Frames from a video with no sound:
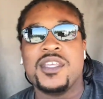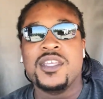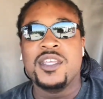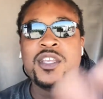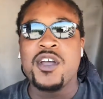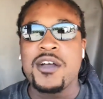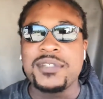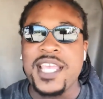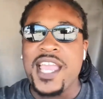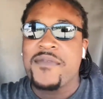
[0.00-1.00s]
You know what I'm
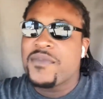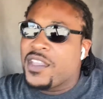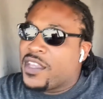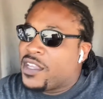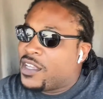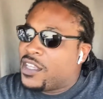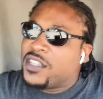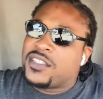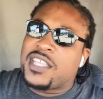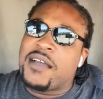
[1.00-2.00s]
saying?
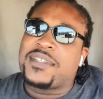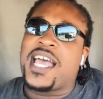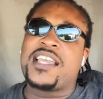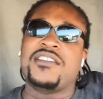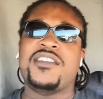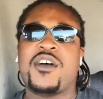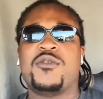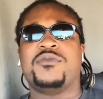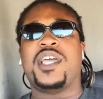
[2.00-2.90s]
Sometimes, you know,